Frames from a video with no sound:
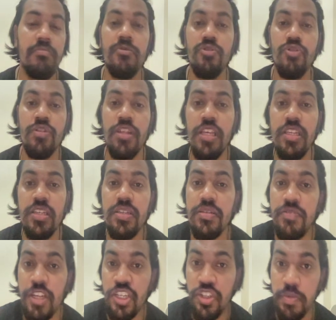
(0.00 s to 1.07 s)
So these
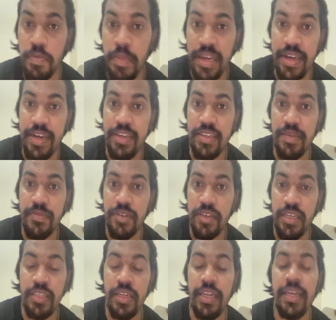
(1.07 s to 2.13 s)
such mechanisms
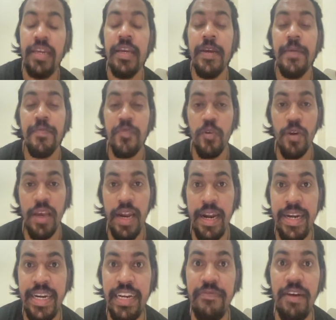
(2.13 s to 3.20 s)
easily to
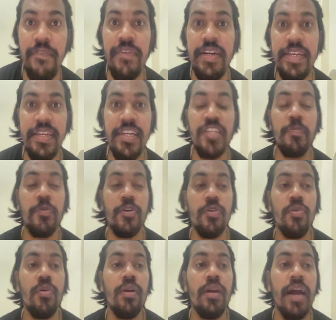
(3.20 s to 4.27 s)
identify with DNS
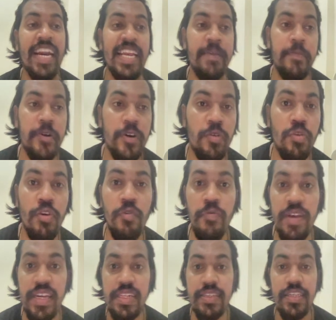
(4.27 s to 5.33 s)
protocol, AD protocol,
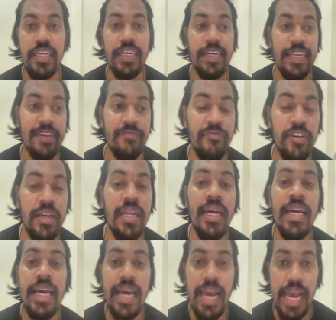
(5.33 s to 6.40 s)
VNC, TeamViewer,
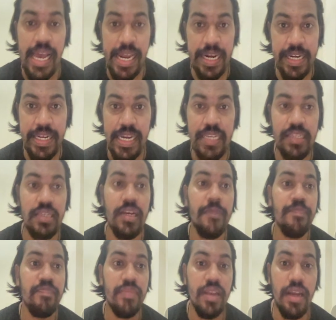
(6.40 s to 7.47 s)
AnyDesk,
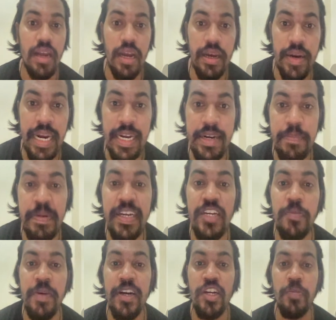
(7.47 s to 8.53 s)
right?
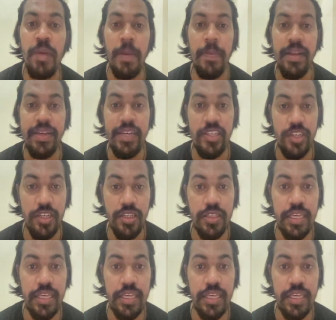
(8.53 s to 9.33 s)
Peer-to-peer applications.